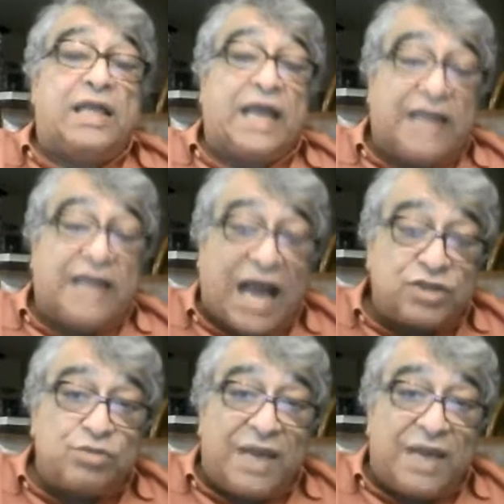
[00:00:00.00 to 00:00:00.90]
there
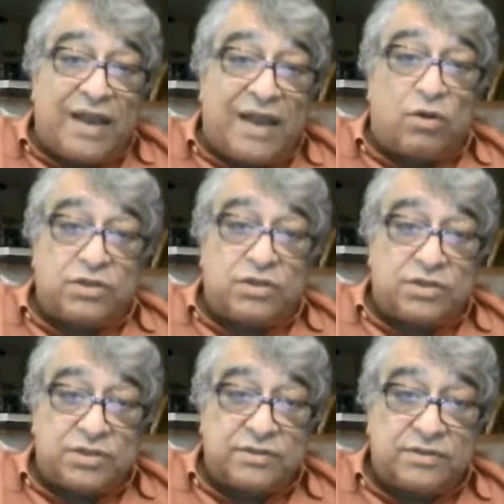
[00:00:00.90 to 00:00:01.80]
has to be
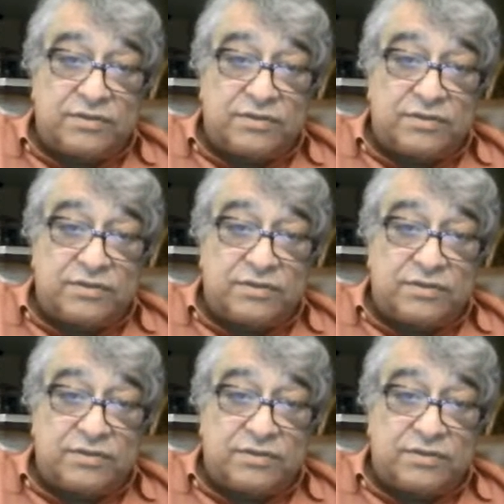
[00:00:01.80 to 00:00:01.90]
allowance.